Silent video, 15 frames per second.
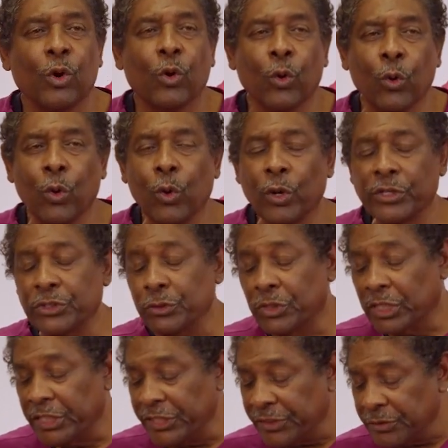Or you
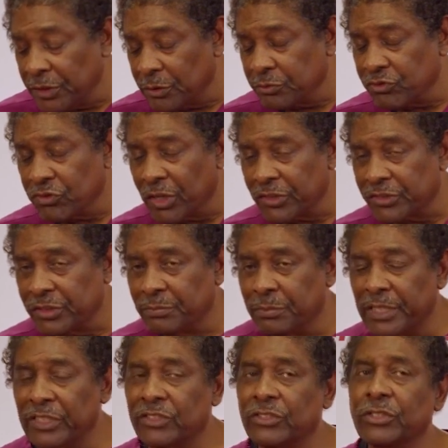cleared the obstruction,
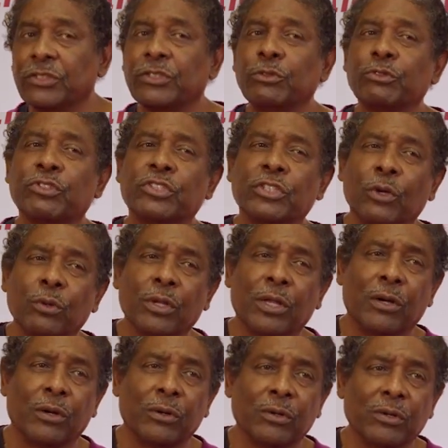but it took you so
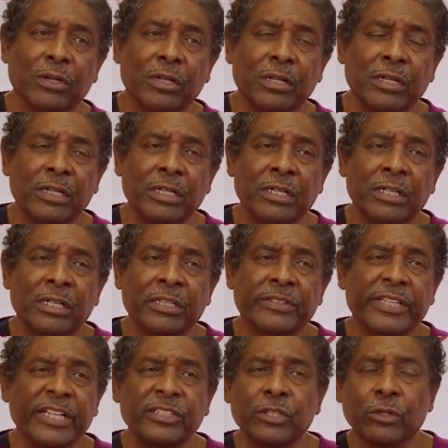long,
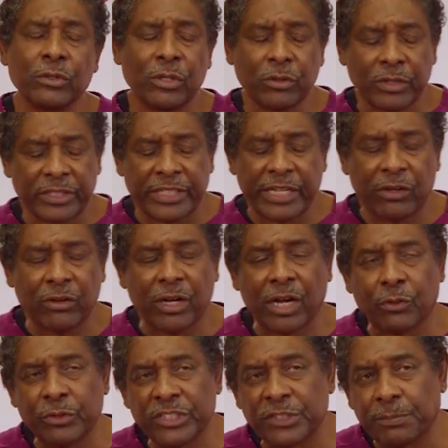they no longer now are
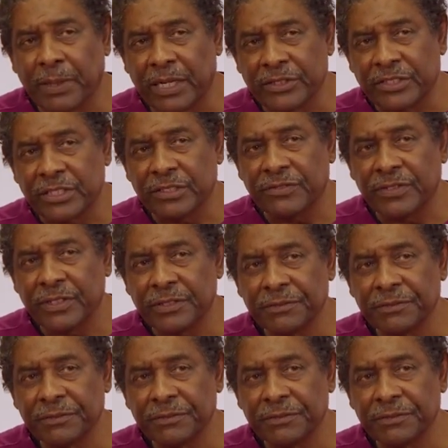responsive.